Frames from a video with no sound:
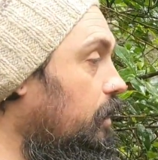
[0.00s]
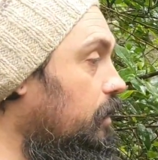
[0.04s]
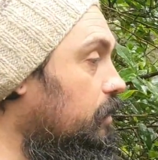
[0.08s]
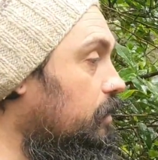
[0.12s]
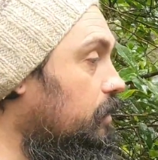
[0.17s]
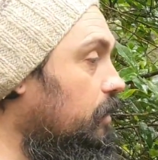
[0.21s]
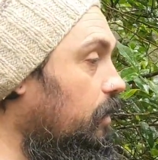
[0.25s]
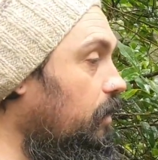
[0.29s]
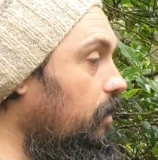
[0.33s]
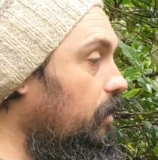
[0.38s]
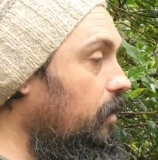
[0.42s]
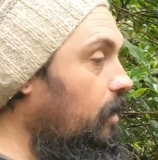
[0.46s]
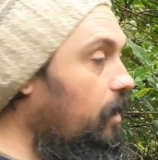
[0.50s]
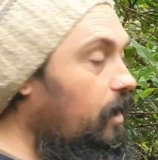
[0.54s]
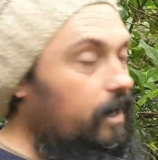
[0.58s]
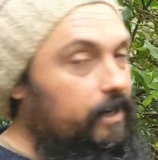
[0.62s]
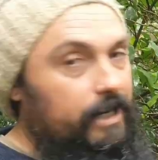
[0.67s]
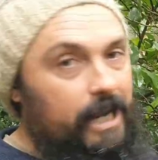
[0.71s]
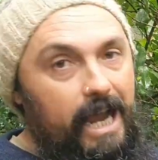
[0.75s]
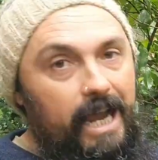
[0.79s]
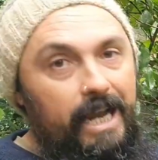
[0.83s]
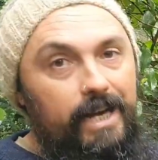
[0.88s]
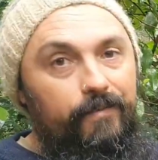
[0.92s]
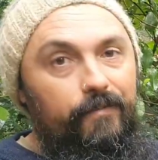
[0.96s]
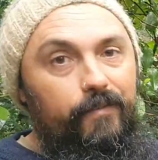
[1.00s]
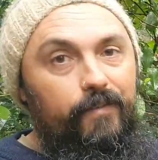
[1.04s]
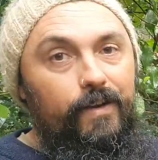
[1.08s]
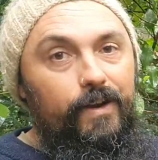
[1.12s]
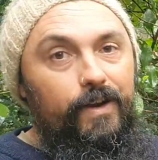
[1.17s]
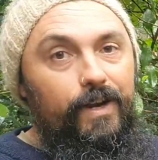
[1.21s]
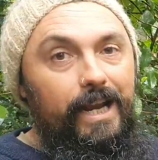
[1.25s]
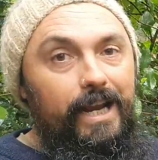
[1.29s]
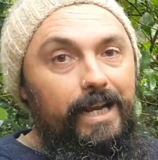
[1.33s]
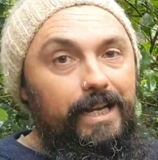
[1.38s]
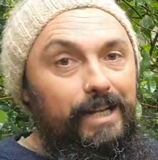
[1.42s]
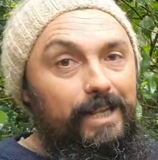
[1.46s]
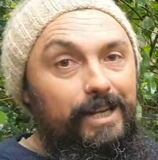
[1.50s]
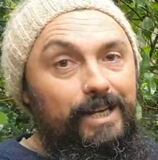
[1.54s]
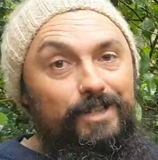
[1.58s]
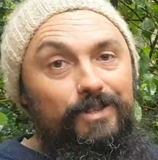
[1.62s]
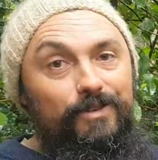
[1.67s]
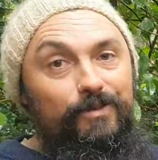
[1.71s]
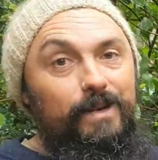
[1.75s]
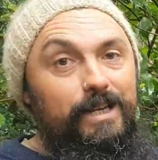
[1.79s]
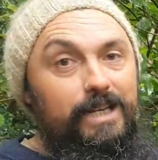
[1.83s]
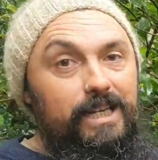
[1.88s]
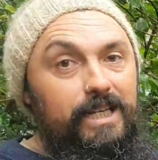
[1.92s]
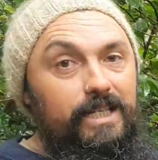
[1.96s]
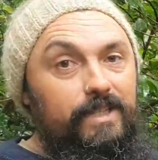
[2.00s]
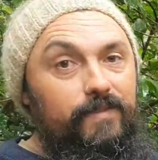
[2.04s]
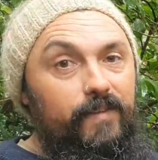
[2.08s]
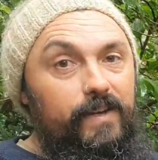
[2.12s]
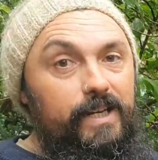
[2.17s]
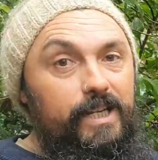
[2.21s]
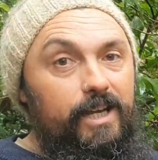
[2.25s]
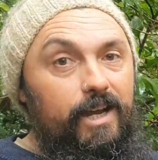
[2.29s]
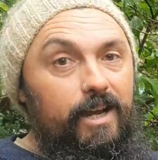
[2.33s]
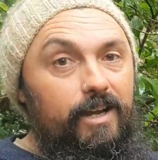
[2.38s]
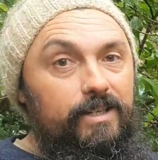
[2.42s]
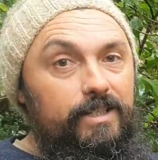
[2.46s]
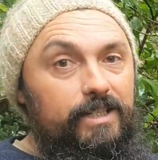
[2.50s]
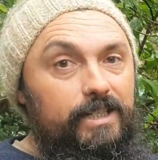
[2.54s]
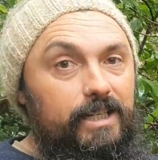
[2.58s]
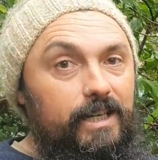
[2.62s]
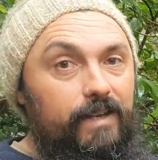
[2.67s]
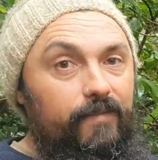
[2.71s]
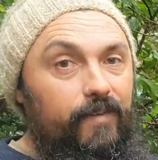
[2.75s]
So I'd hate for anything doing these videos.